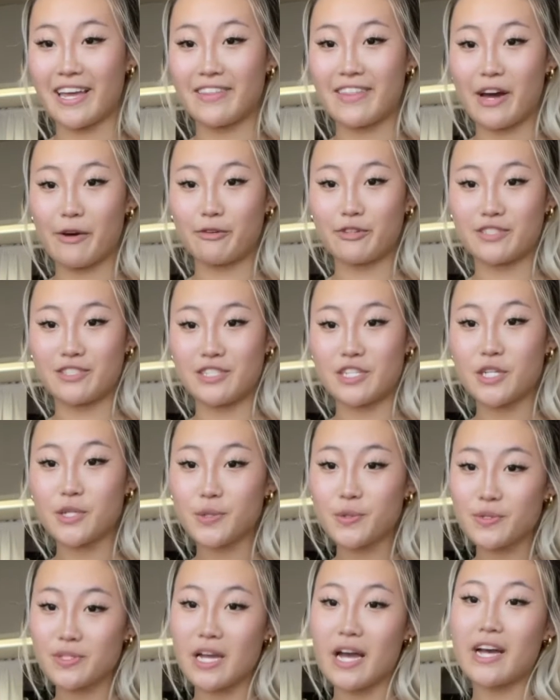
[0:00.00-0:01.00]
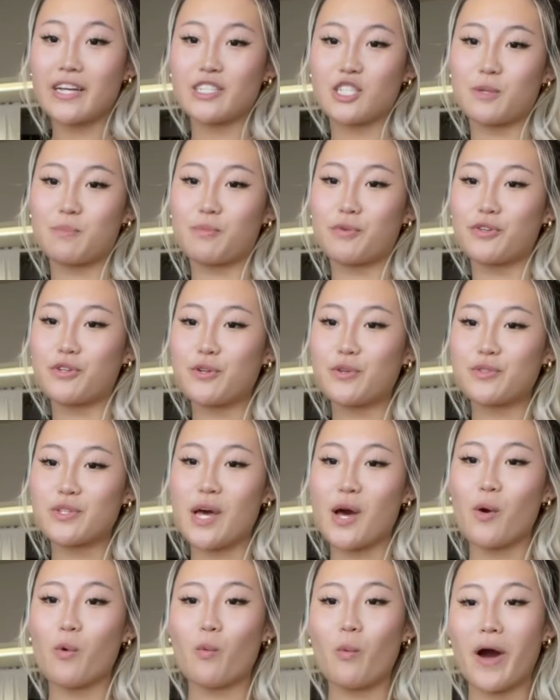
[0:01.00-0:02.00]
that was used to produce
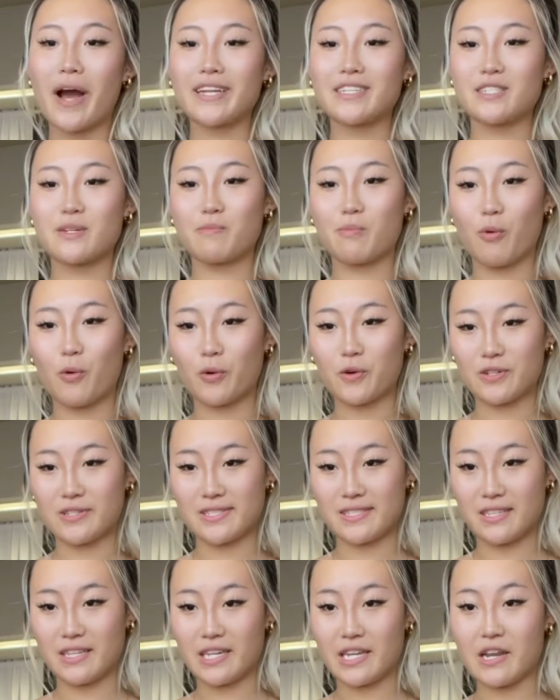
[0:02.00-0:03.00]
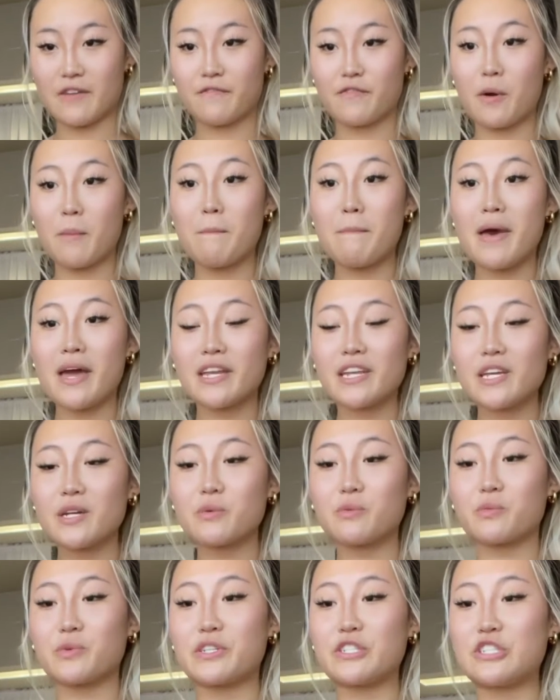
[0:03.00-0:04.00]
white porcelain from many
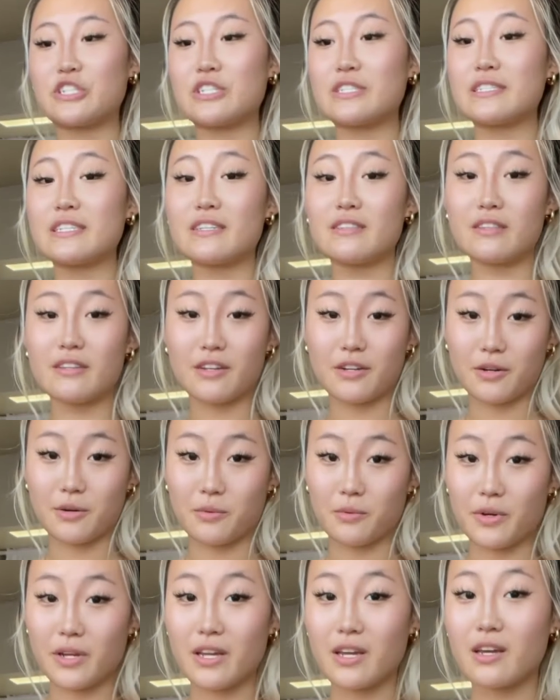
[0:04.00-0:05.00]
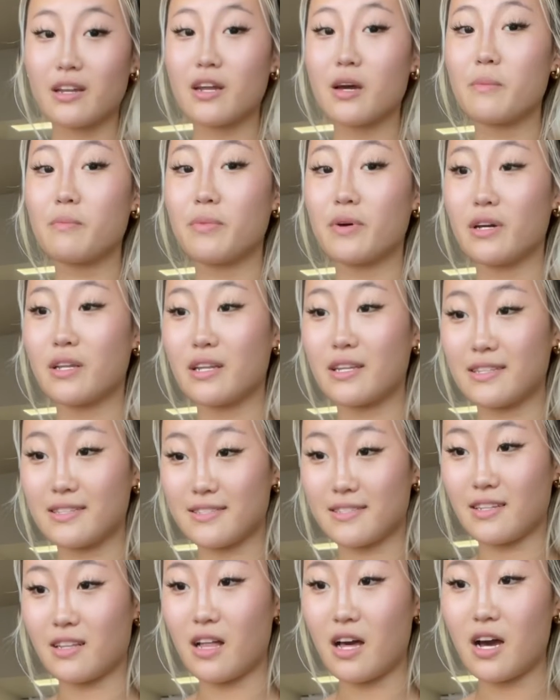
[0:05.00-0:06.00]
regions in the Korean
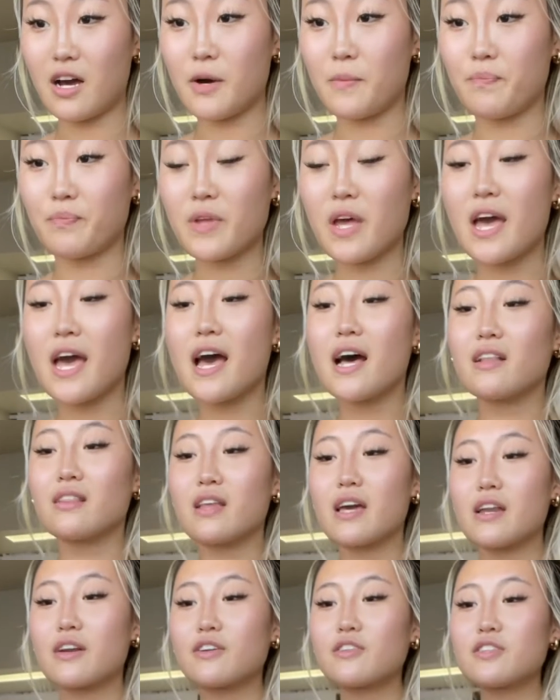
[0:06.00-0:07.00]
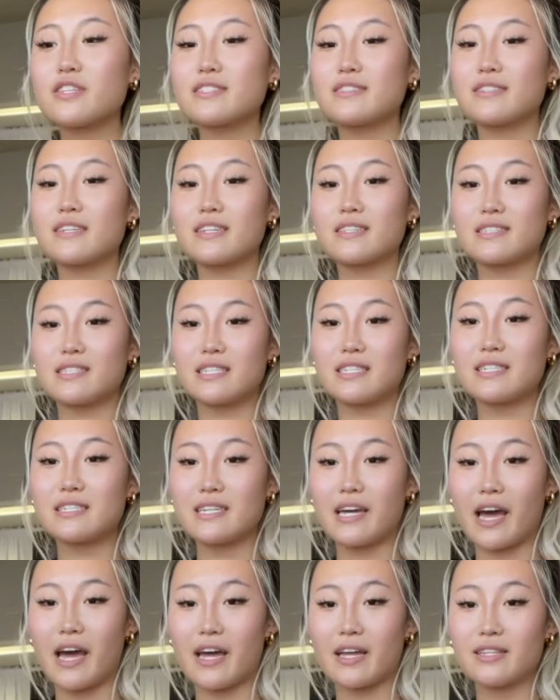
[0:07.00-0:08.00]
peninsula. Later in the
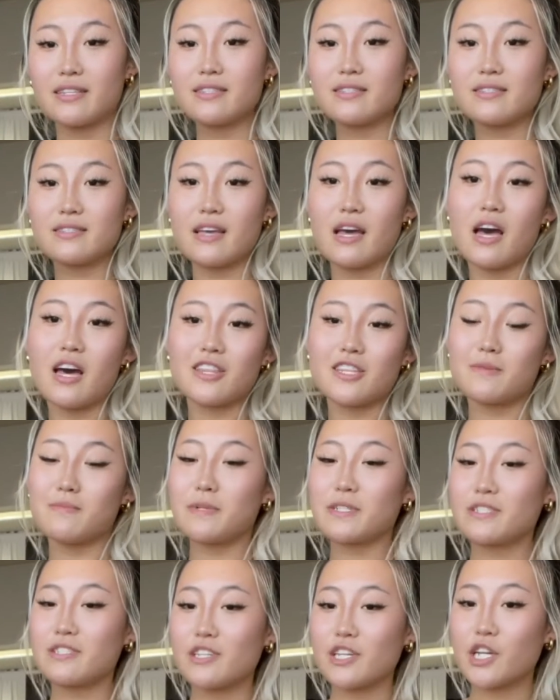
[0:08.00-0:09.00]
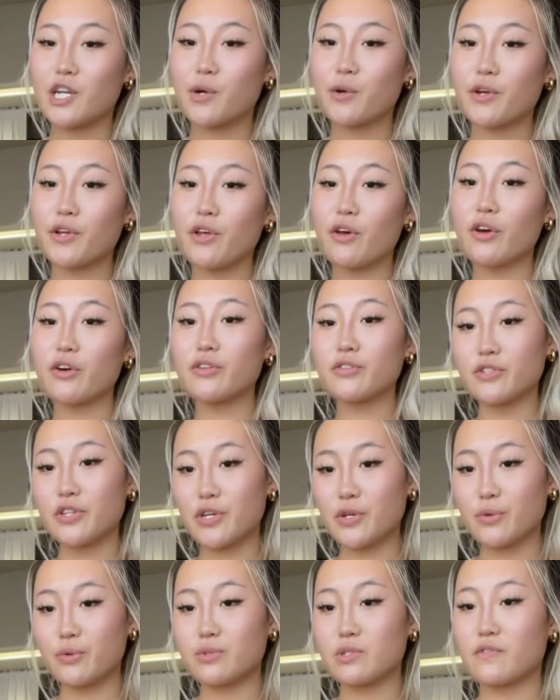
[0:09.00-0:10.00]
1610s, the material
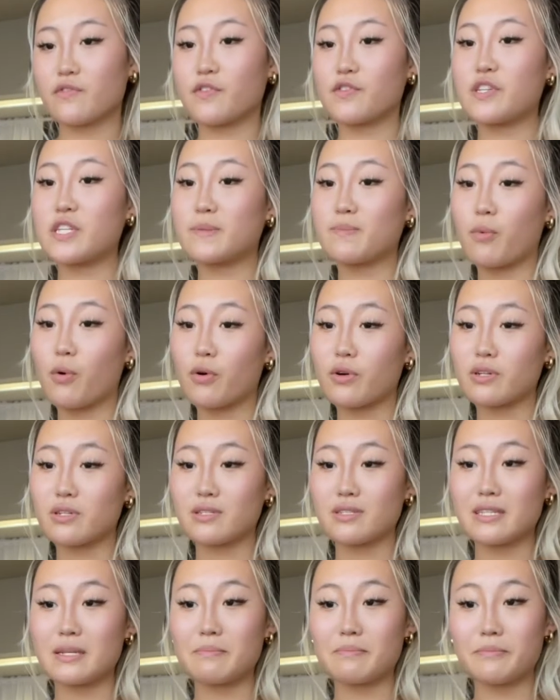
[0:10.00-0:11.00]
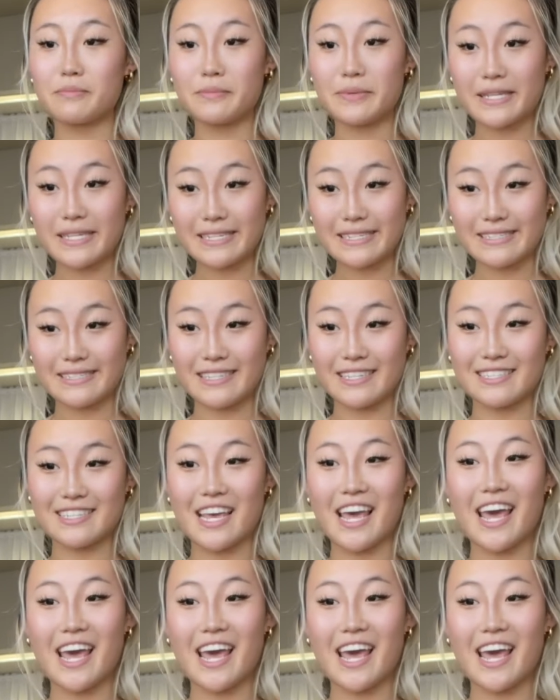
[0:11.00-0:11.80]
used for these porcelain pieces